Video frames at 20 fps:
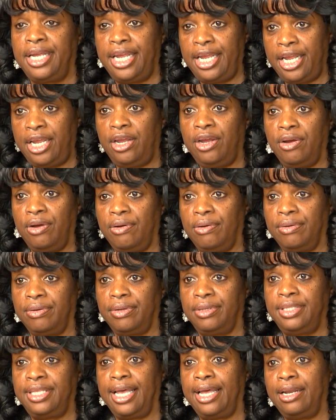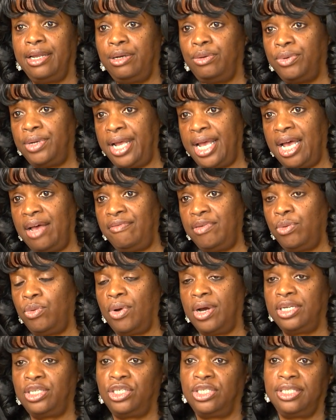here that it would have in
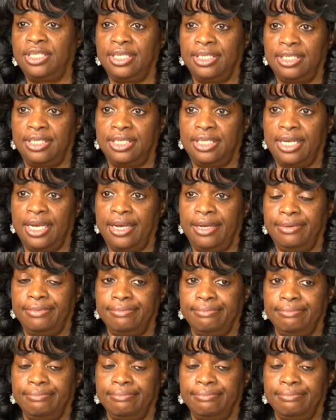Washington State.